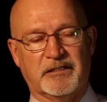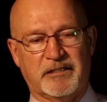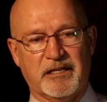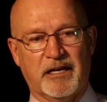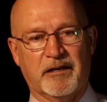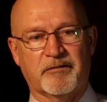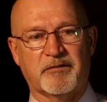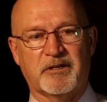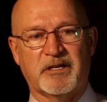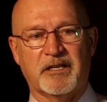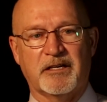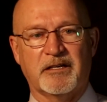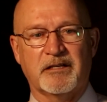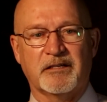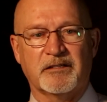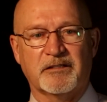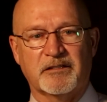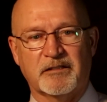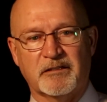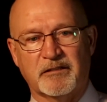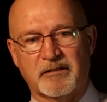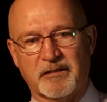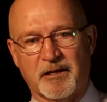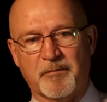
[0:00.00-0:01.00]
Integrity
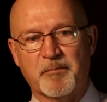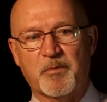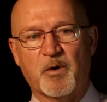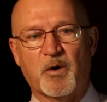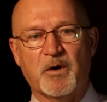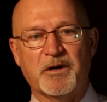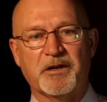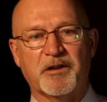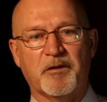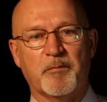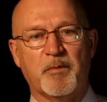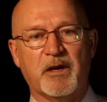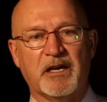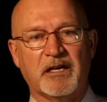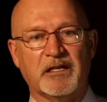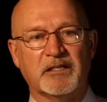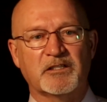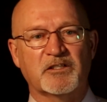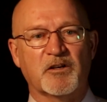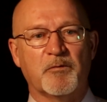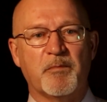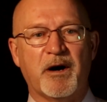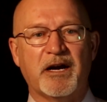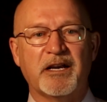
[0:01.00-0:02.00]
is important to
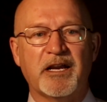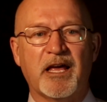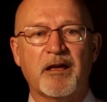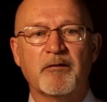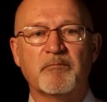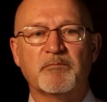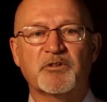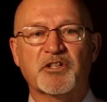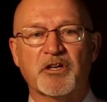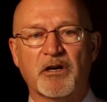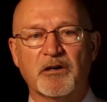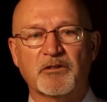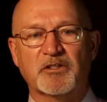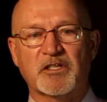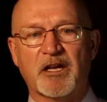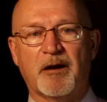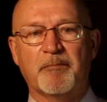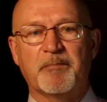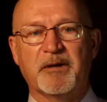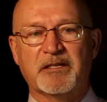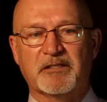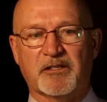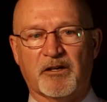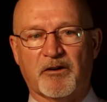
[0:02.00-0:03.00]
me, so my name
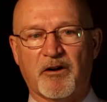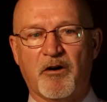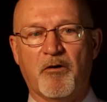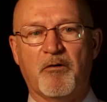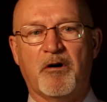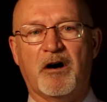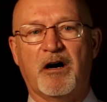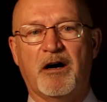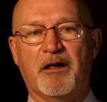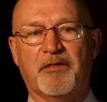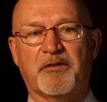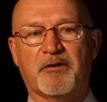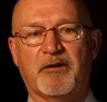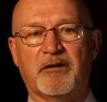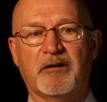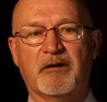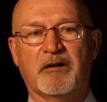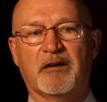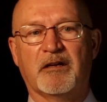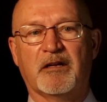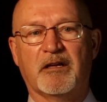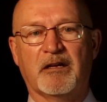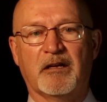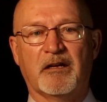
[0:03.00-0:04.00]
shows up as a
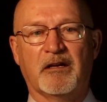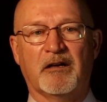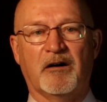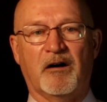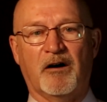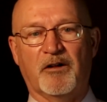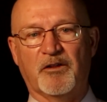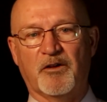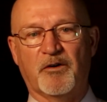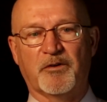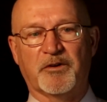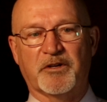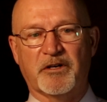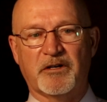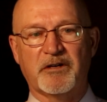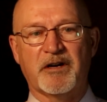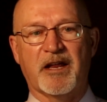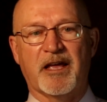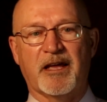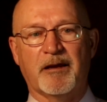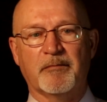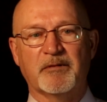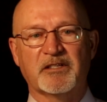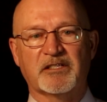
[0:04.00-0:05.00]
co-author, although
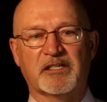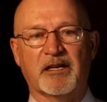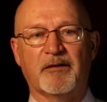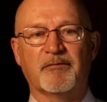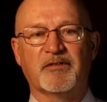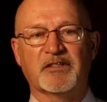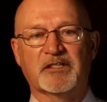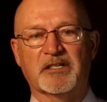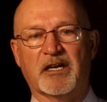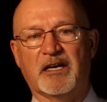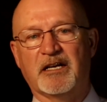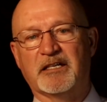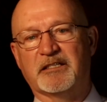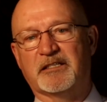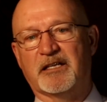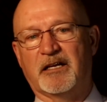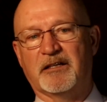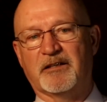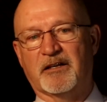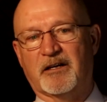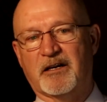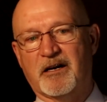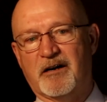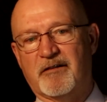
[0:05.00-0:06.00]
your name is
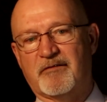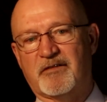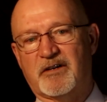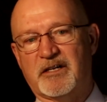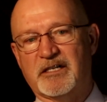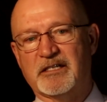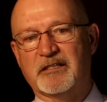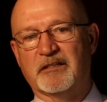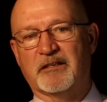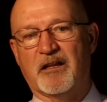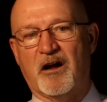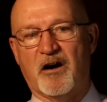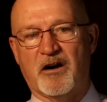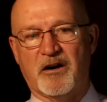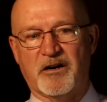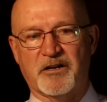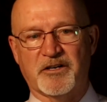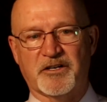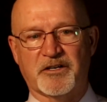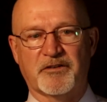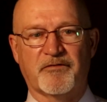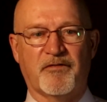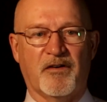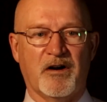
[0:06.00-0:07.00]
emphasized on the cover in
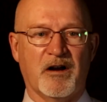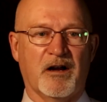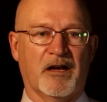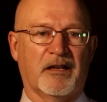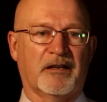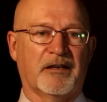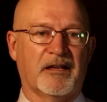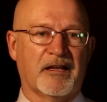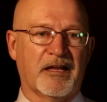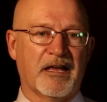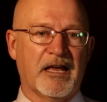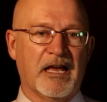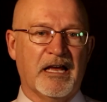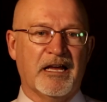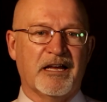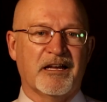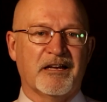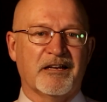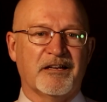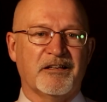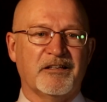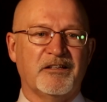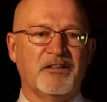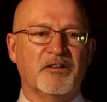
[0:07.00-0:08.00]
large font.
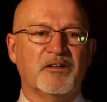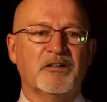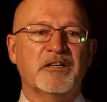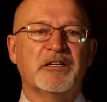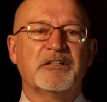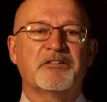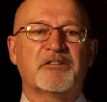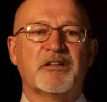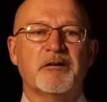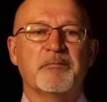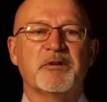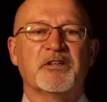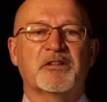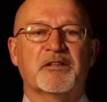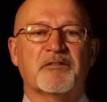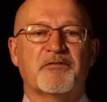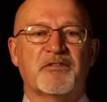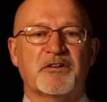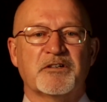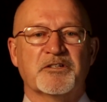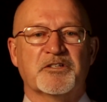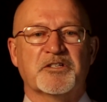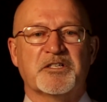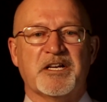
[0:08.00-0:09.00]
You'll
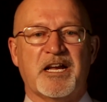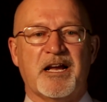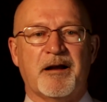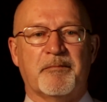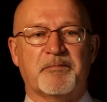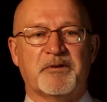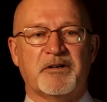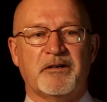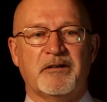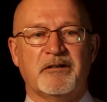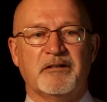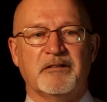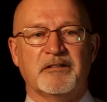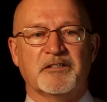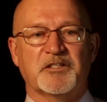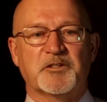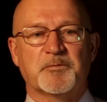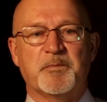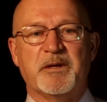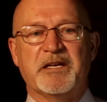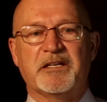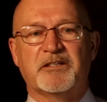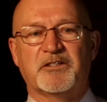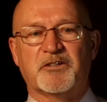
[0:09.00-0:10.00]
contribute the first chapter
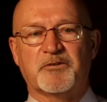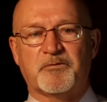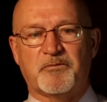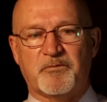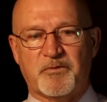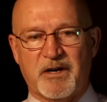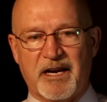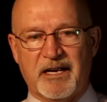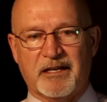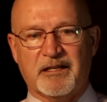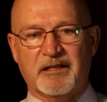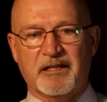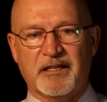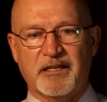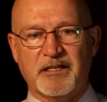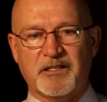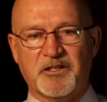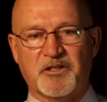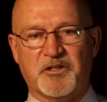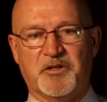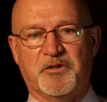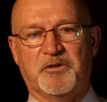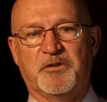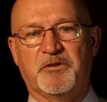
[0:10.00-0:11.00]
to speak
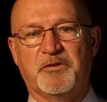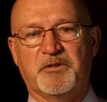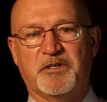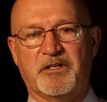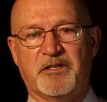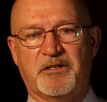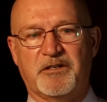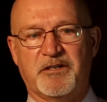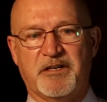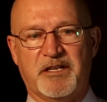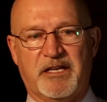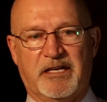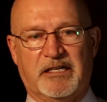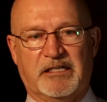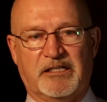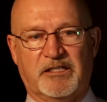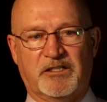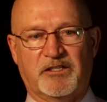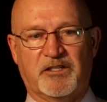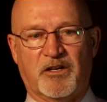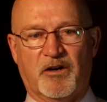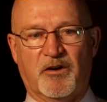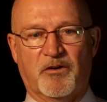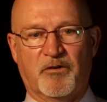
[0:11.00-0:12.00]
directly to your
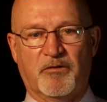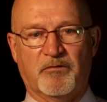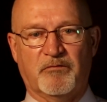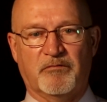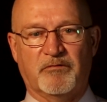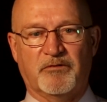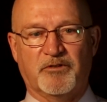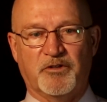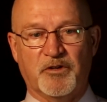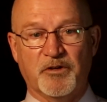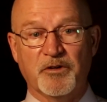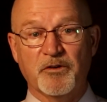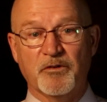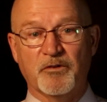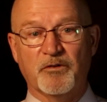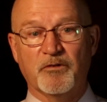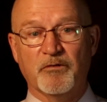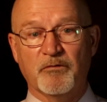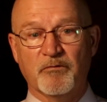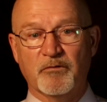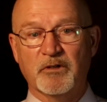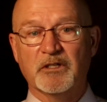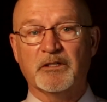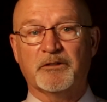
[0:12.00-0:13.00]
niche, so
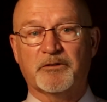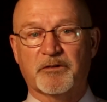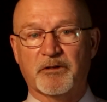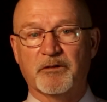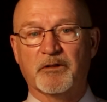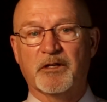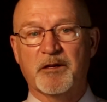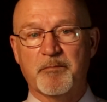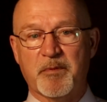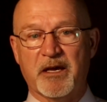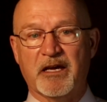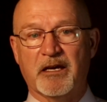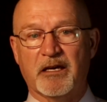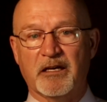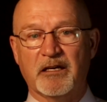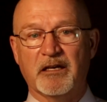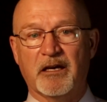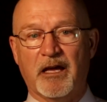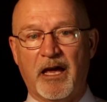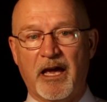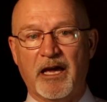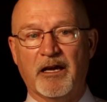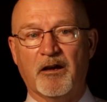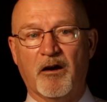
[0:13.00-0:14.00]
you will truly
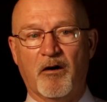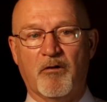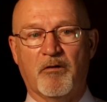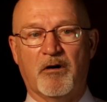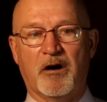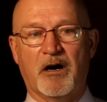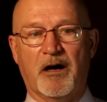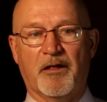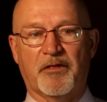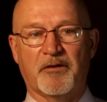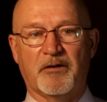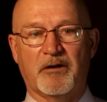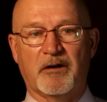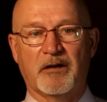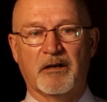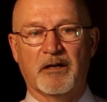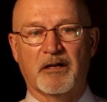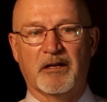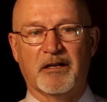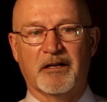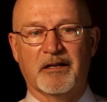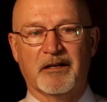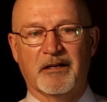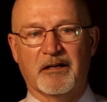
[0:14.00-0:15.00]
be a co-author.
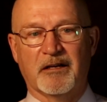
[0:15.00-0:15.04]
